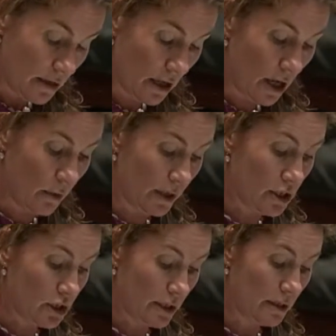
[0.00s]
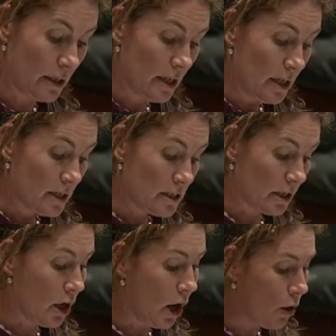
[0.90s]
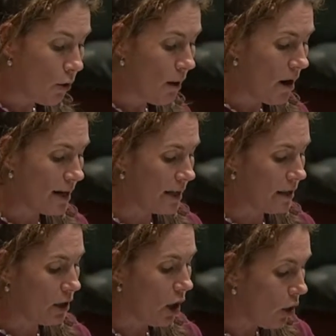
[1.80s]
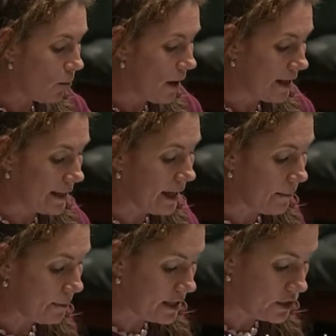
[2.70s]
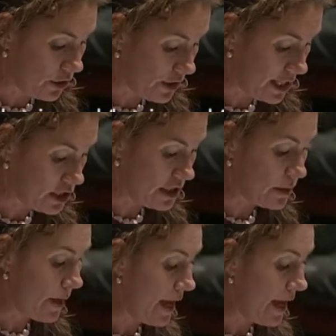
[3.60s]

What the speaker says: the coalition to coal mining and coal mining company donations,